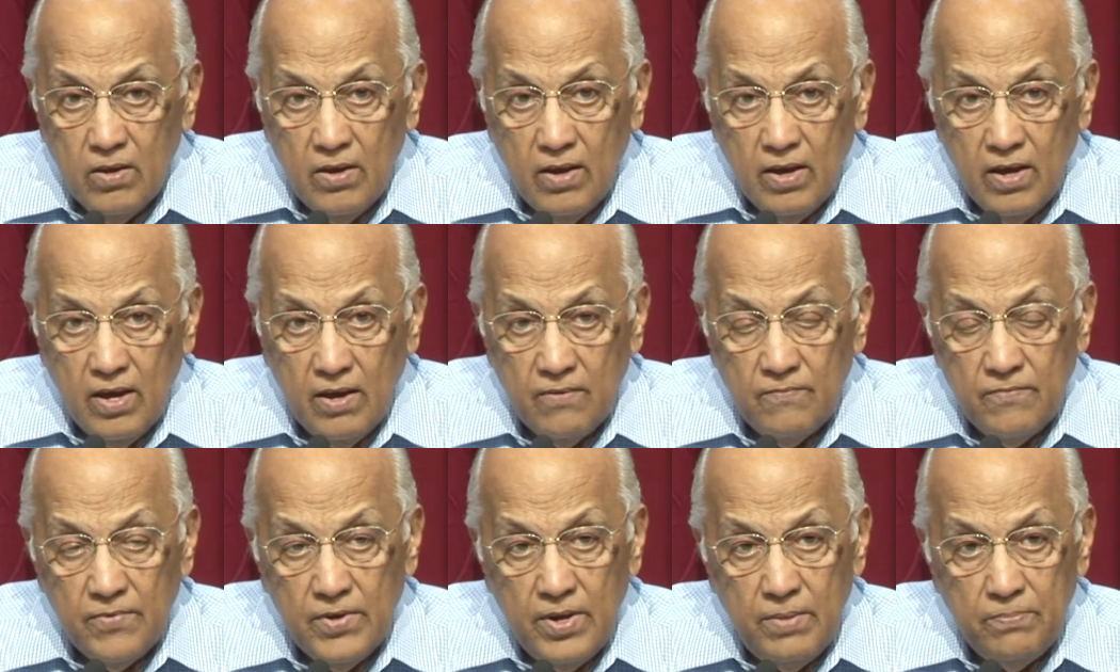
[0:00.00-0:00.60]

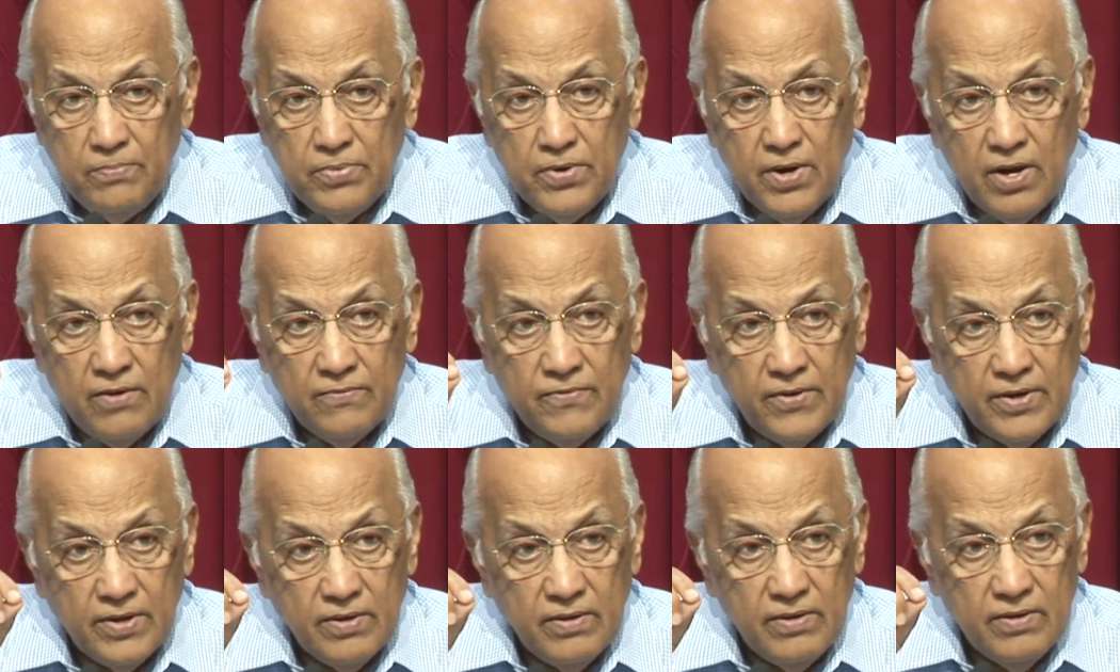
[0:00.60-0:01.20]
every
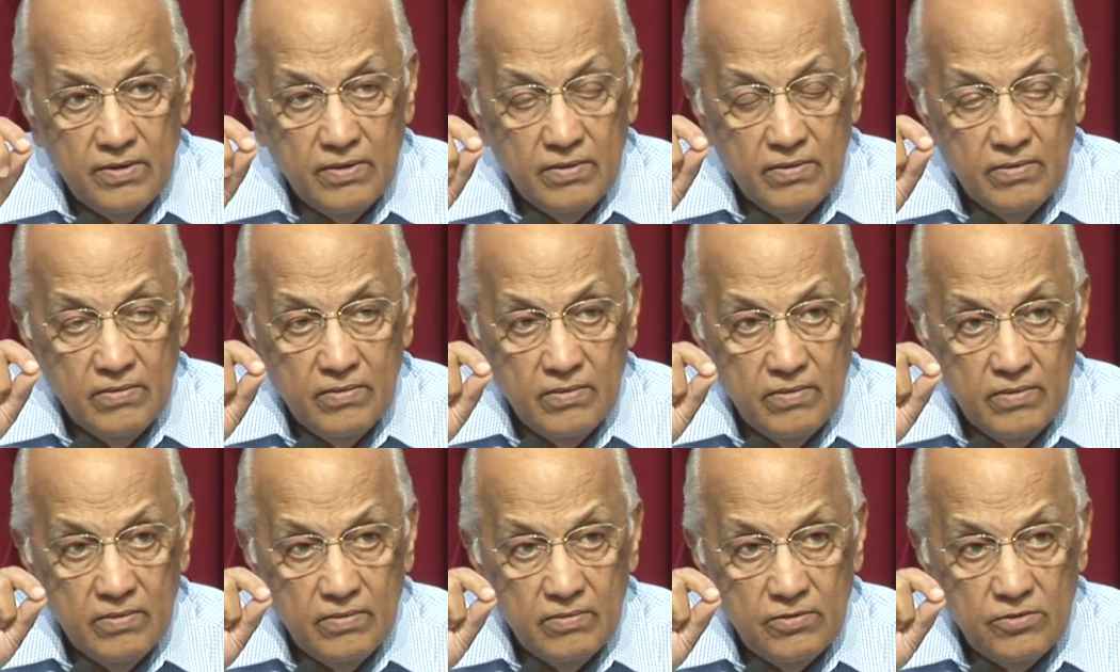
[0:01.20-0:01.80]
prophet
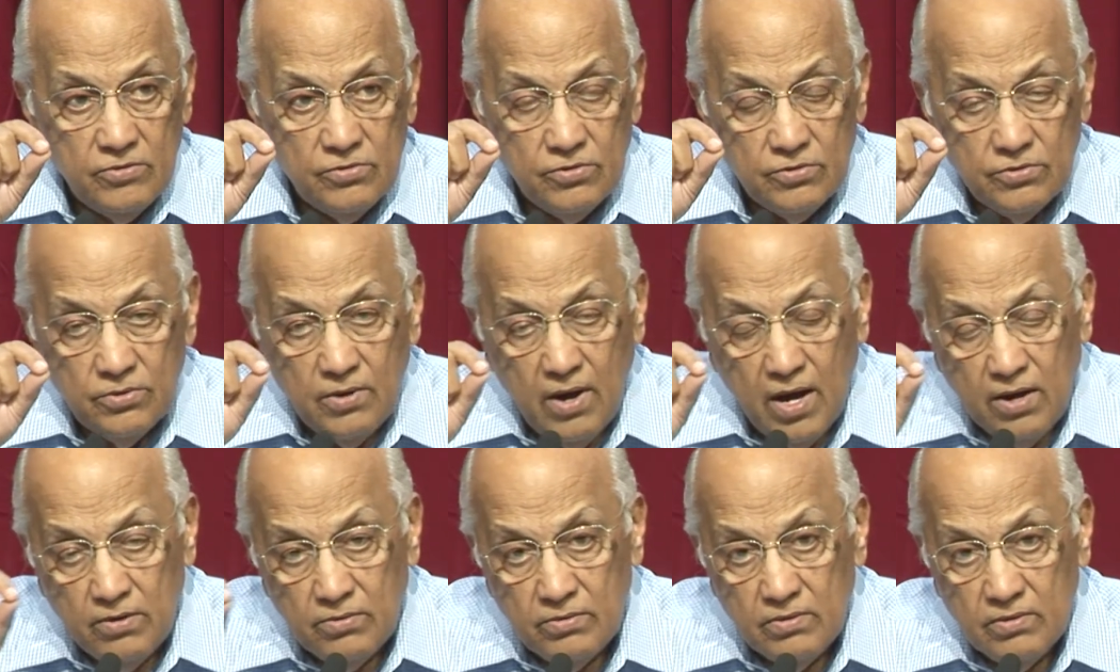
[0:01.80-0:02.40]

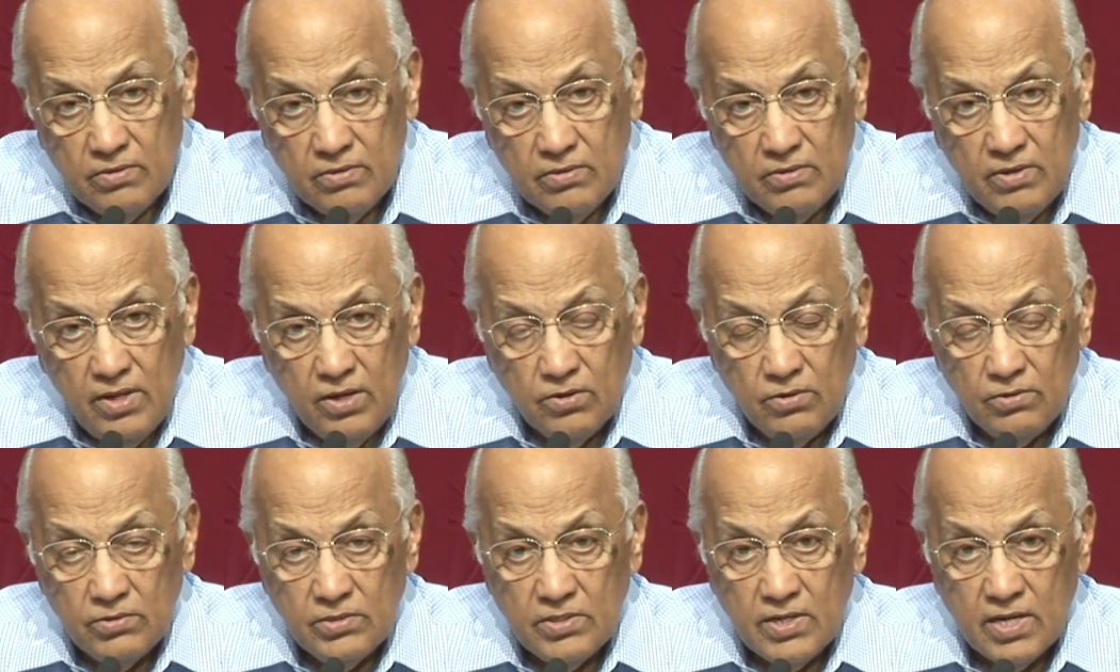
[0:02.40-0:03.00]
throughout the
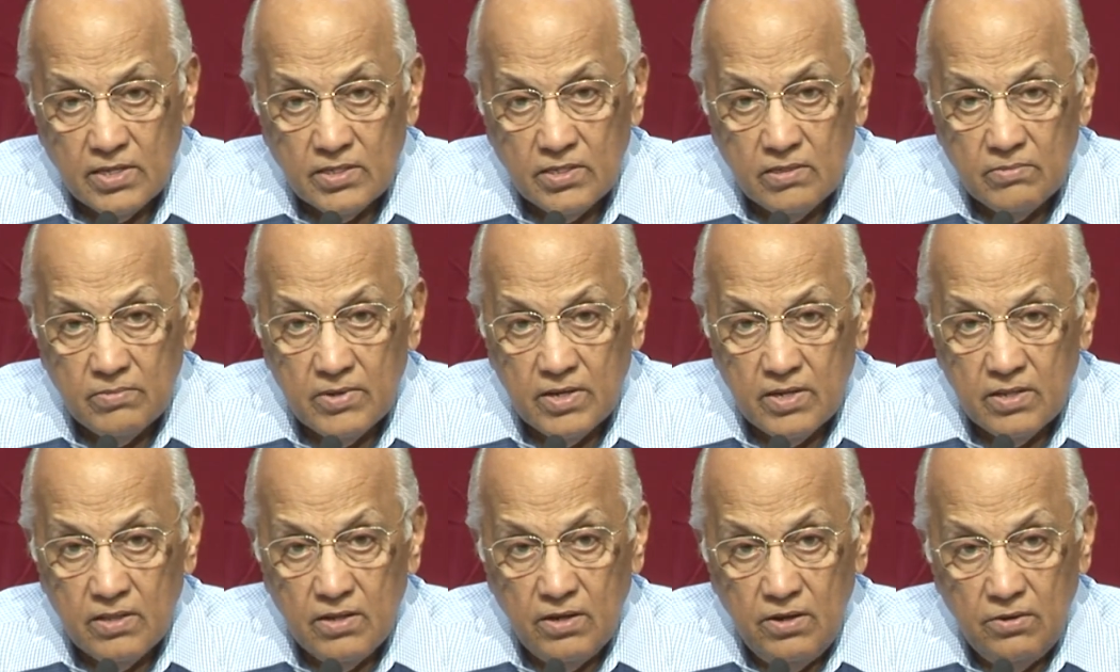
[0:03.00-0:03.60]
Old
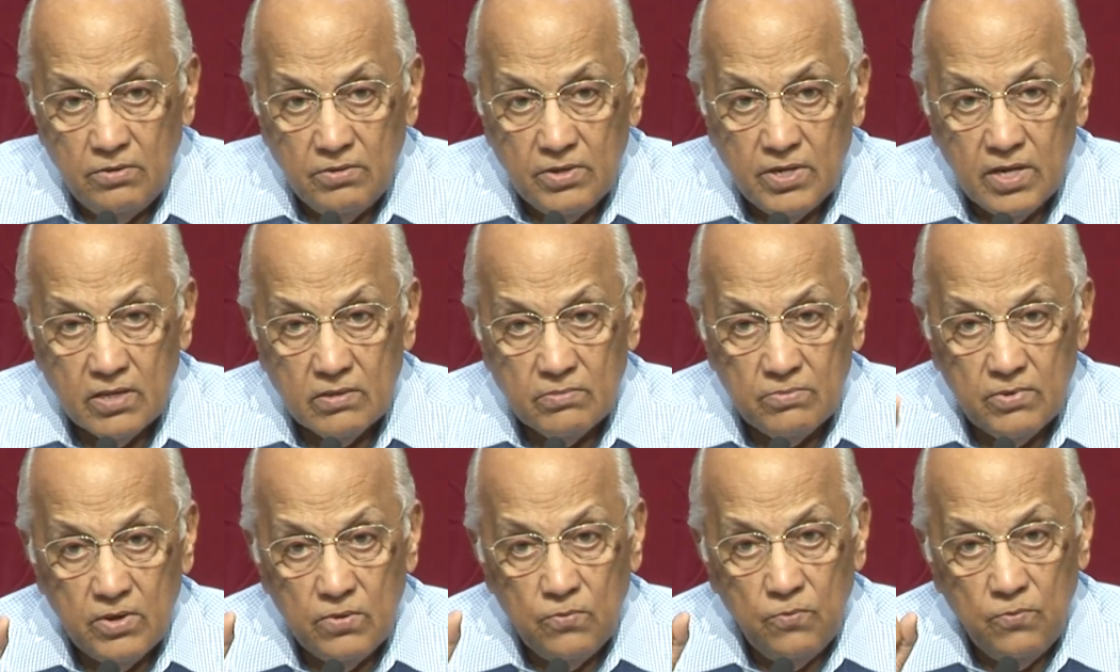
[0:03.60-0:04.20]
Testament and the New
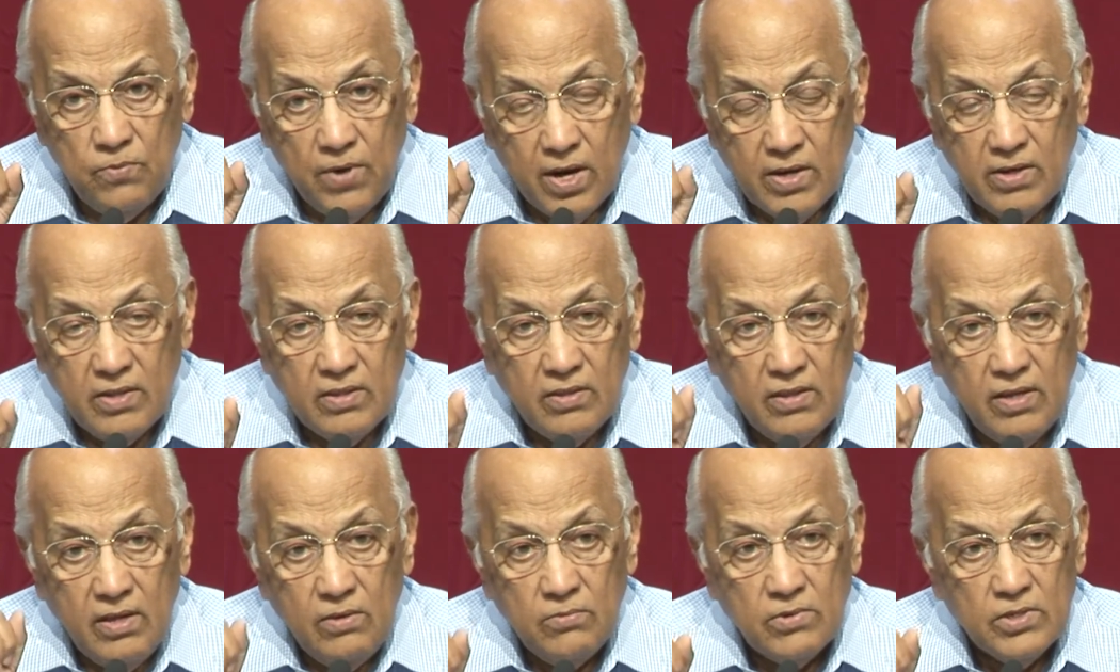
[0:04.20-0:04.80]
Testament, one
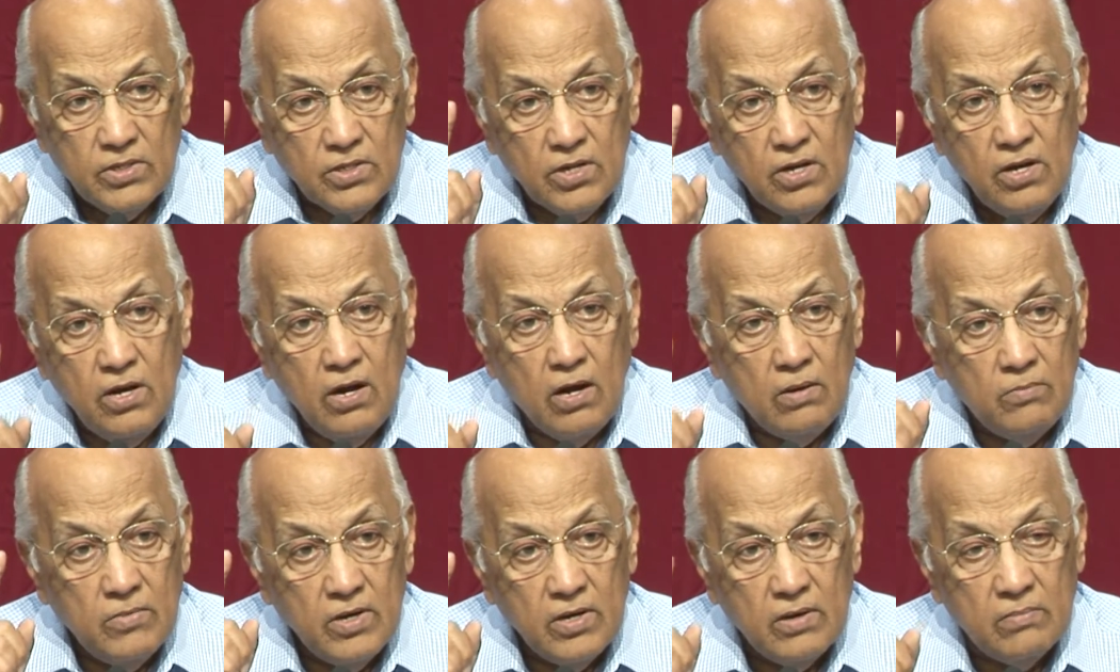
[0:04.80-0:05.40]
thing was
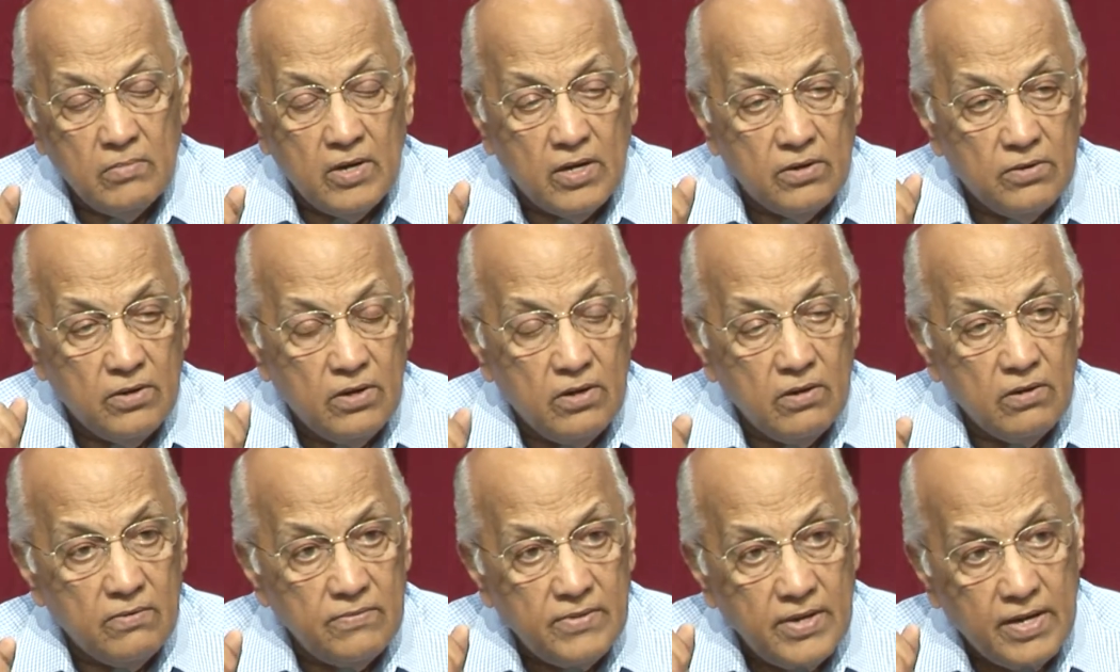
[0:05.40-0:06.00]
common about
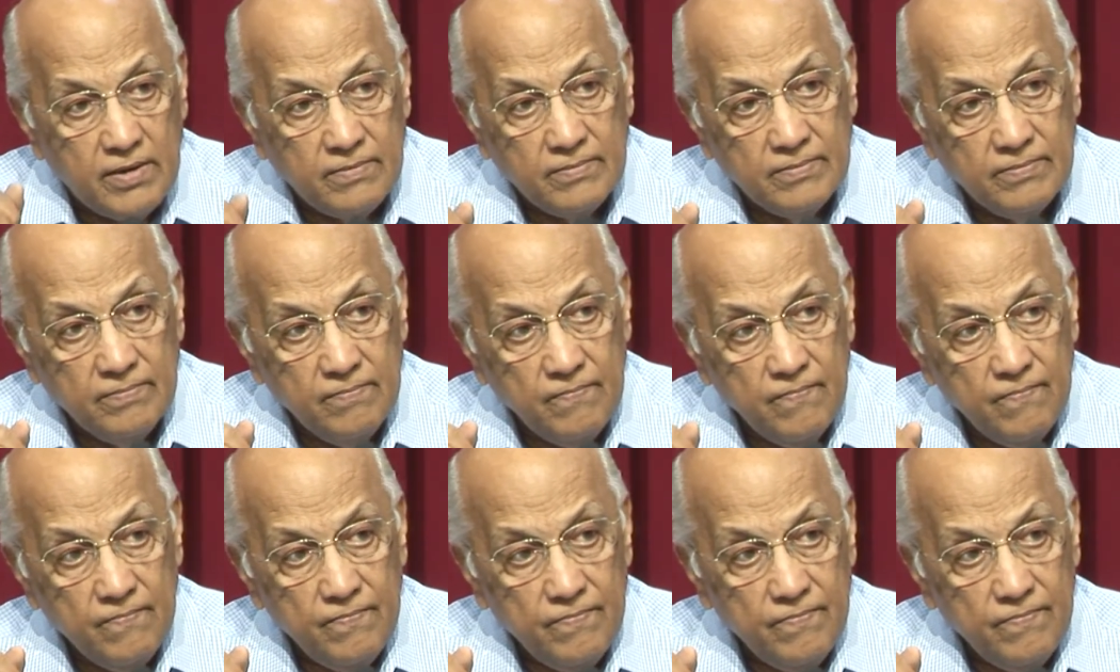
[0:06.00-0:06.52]
all of them.